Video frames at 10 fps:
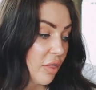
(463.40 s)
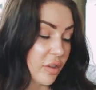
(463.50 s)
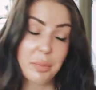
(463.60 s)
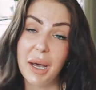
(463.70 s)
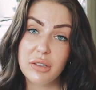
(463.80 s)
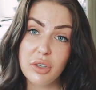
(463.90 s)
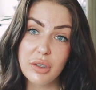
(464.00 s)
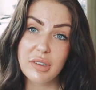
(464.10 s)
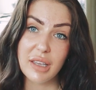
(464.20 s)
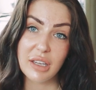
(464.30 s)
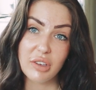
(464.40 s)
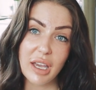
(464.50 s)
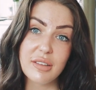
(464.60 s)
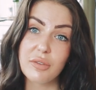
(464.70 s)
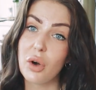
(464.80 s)
the Spatone
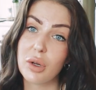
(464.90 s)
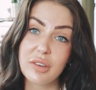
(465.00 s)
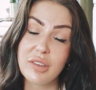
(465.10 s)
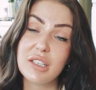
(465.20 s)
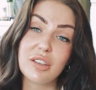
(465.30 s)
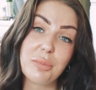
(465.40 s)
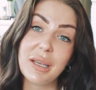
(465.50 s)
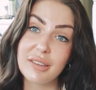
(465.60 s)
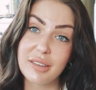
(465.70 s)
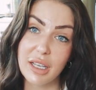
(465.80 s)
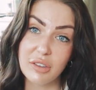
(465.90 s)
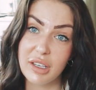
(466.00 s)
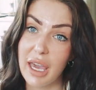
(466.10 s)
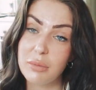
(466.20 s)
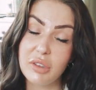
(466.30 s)
sachets have honestly just been such a
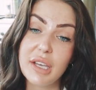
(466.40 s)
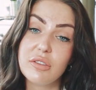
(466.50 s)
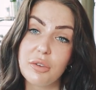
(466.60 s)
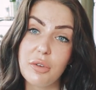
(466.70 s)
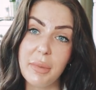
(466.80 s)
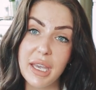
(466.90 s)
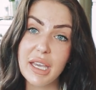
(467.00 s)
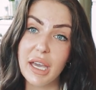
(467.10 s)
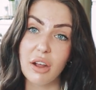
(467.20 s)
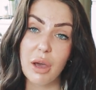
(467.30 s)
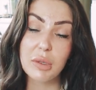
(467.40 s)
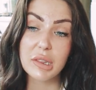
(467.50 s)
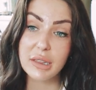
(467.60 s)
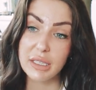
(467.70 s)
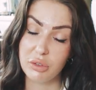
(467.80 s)
game changer for me and I would
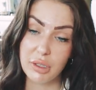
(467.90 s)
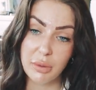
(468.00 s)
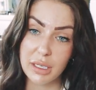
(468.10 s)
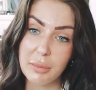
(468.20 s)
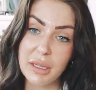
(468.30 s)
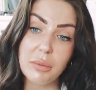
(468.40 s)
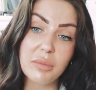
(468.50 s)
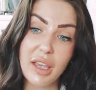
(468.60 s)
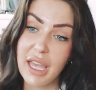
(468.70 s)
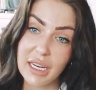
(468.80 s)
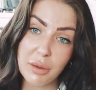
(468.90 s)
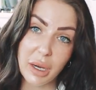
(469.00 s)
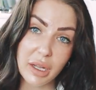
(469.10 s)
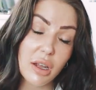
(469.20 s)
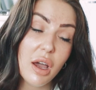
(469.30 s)
literally recommend them to
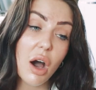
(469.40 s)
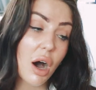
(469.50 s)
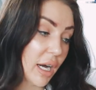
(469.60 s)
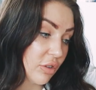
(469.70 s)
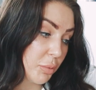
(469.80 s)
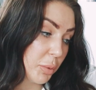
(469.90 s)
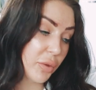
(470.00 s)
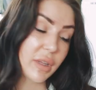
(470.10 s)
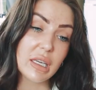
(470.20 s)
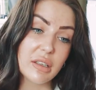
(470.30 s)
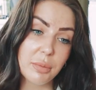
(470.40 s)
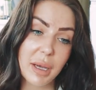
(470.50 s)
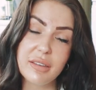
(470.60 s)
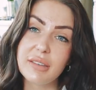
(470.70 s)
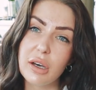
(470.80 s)
anyone. I just bought these
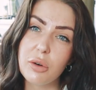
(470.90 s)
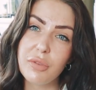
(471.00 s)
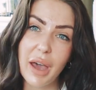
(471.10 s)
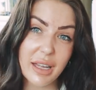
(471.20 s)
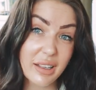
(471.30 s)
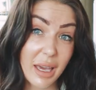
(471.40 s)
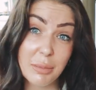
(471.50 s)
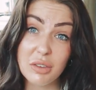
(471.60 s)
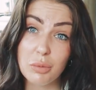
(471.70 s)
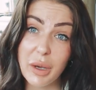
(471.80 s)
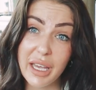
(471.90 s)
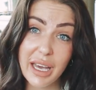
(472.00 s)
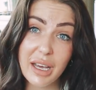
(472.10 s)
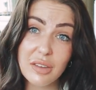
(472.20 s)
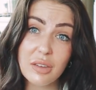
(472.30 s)
myself at Chemist
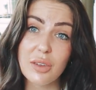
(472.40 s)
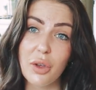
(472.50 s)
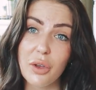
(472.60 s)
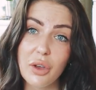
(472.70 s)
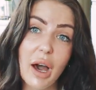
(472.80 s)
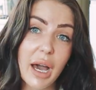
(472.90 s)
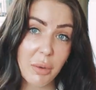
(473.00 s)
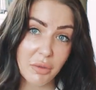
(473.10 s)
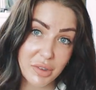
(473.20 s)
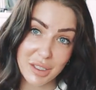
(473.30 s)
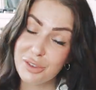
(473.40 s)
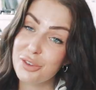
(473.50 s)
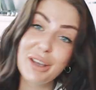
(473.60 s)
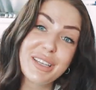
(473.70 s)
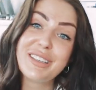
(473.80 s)
Warehouse. So I'm obviously
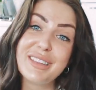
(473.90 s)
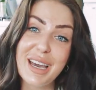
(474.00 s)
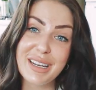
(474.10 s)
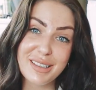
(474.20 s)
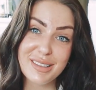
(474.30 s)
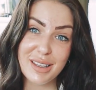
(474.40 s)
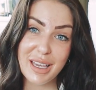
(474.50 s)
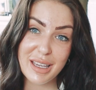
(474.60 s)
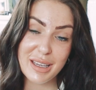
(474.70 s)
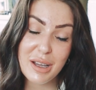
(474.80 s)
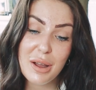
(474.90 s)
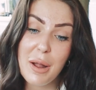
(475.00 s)
Australian. That is a